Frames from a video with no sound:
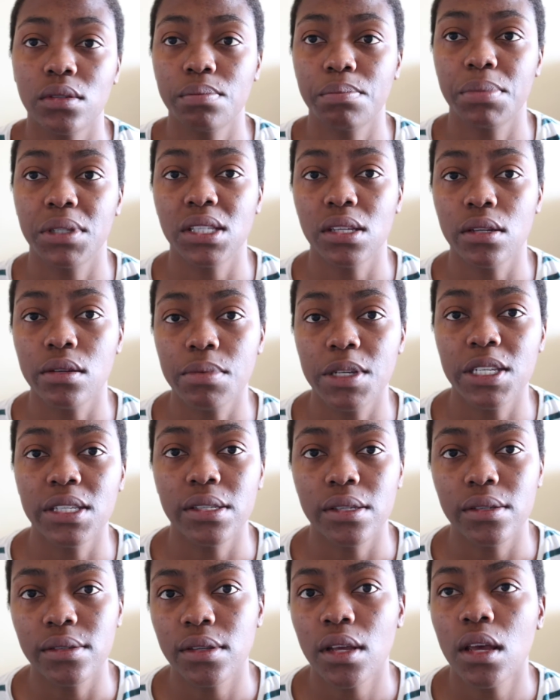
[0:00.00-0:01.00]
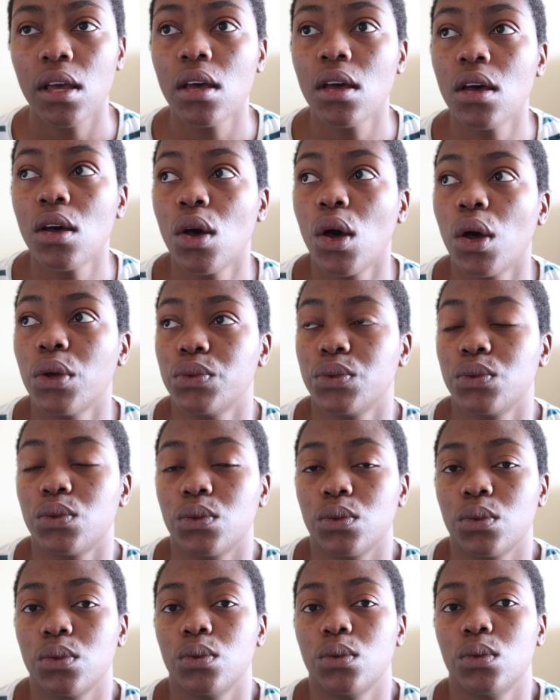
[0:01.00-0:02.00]
bits and pieces.
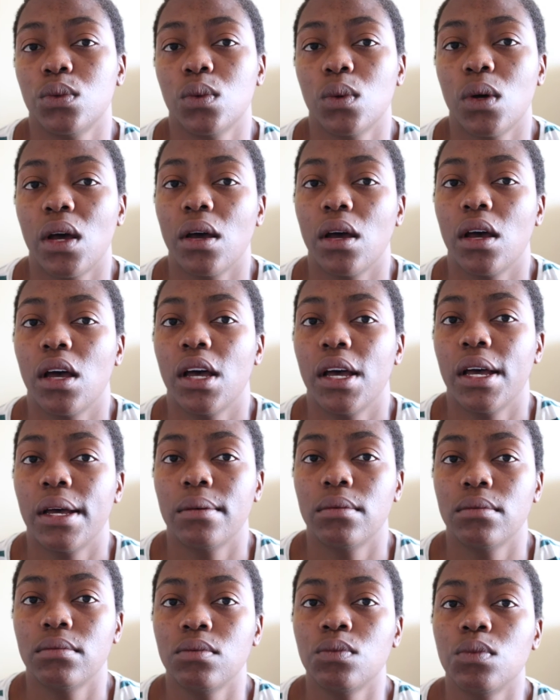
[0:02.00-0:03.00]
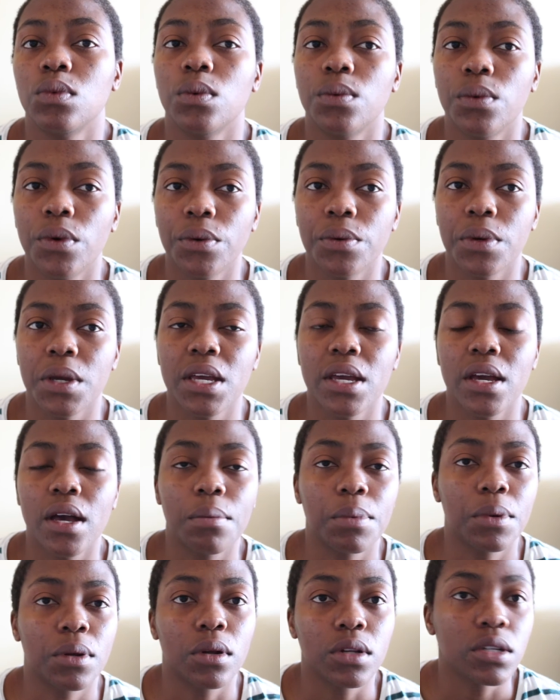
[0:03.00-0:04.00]
So we were waking
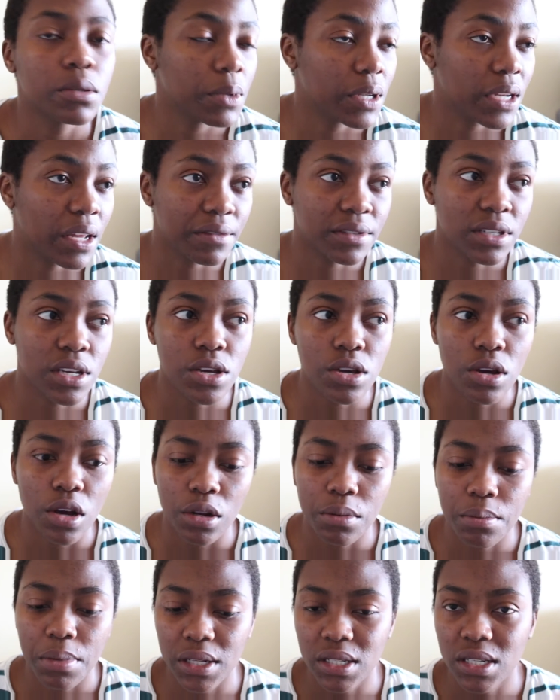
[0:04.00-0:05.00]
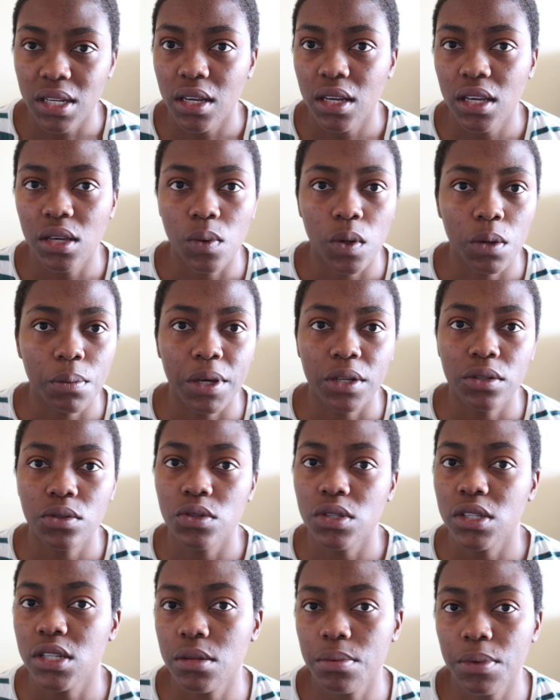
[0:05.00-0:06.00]
up a lot, but after he got better, he went back to
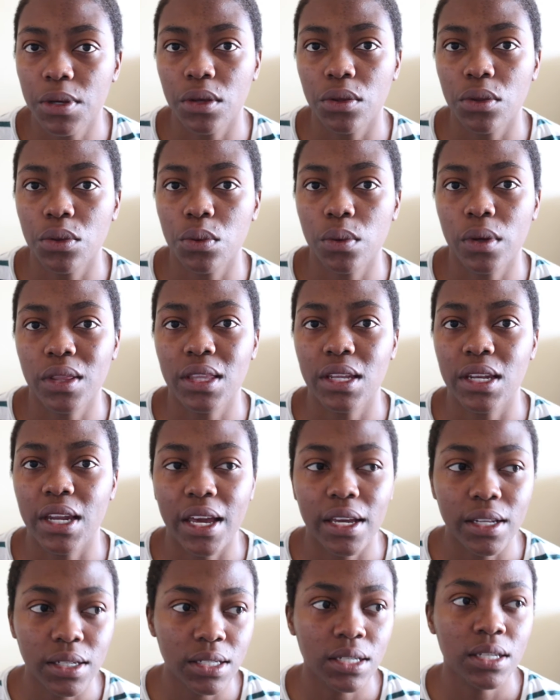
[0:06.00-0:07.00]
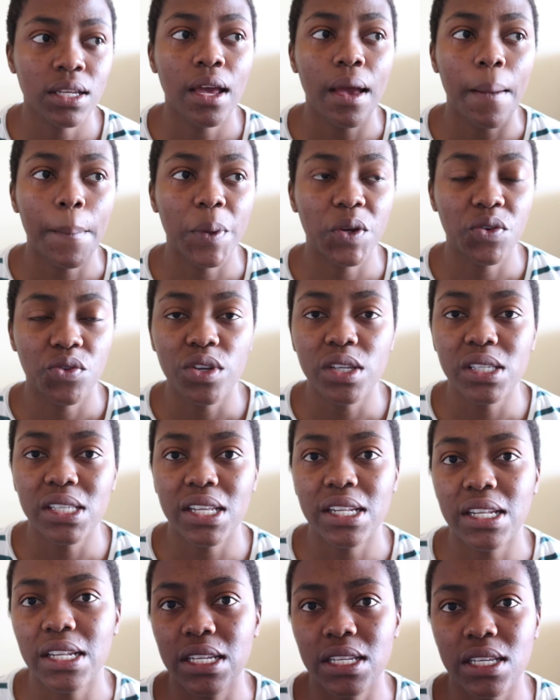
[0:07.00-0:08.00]
sleeping throughout the night. But
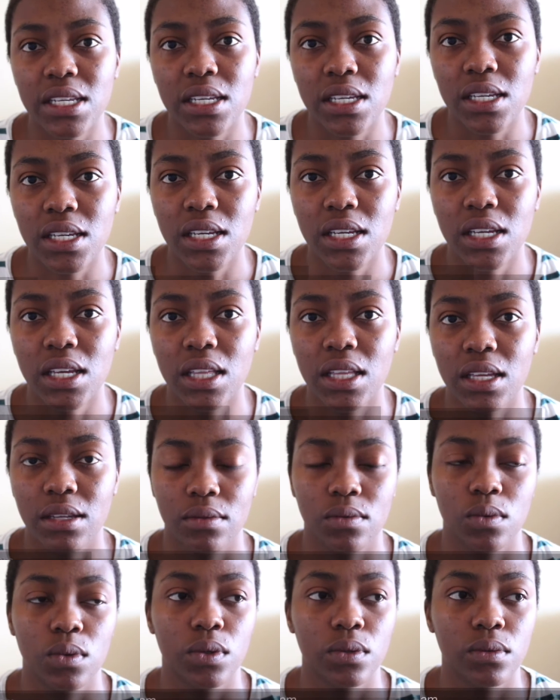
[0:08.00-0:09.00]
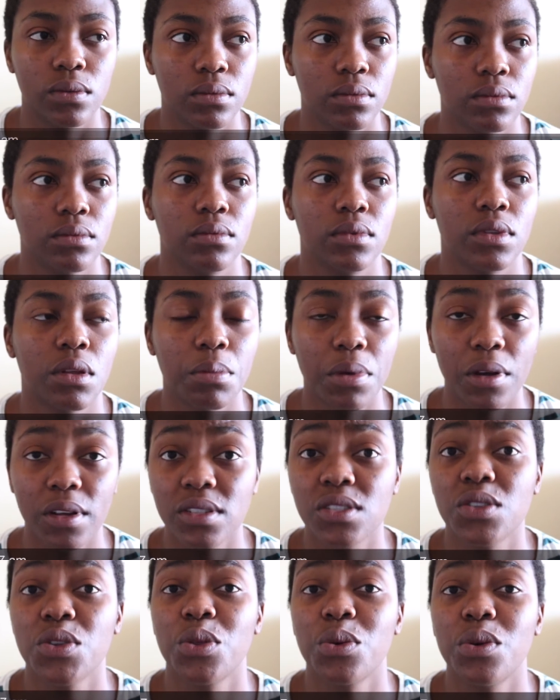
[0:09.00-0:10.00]
recently, well, the
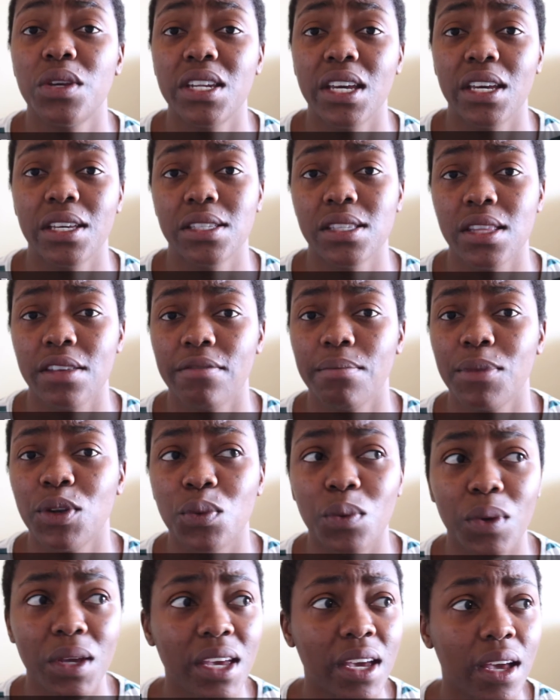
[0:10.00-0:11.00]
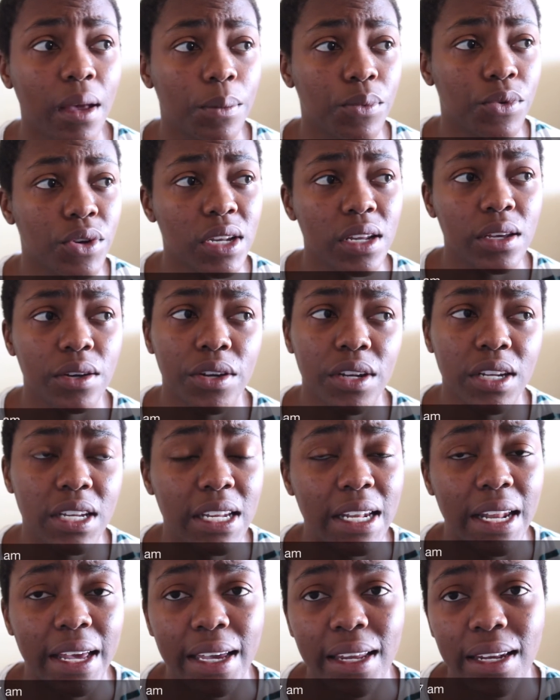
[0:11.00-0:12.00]
past 3 days, they've been waking up really early,
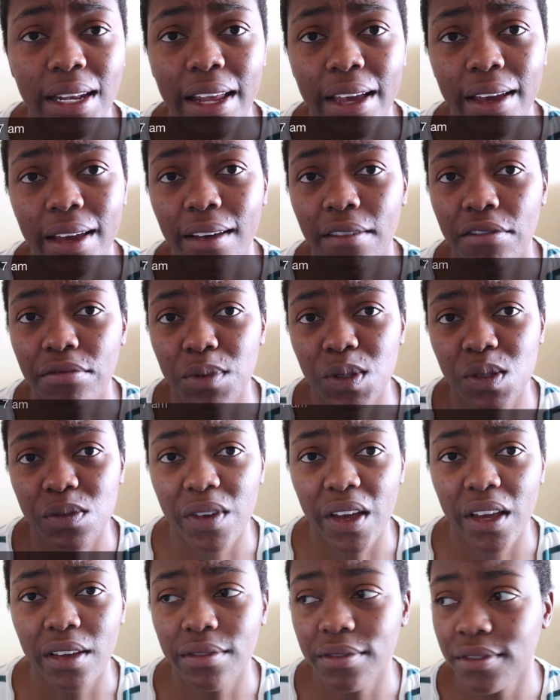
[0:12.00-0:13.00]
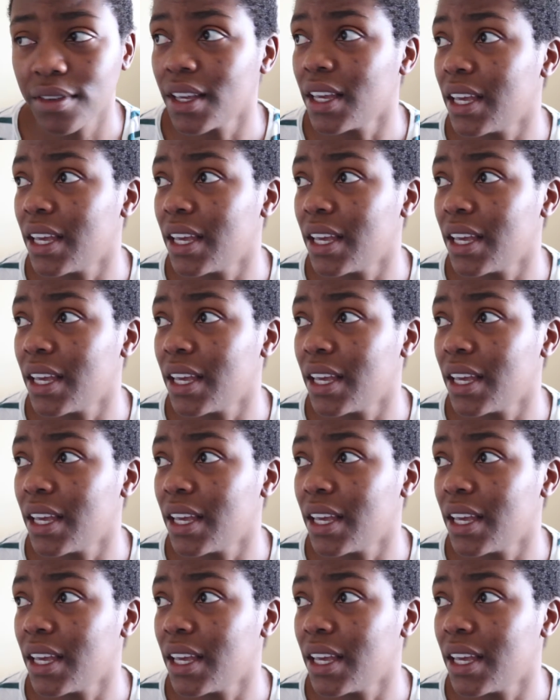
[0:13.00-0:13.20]
like at like 5:30.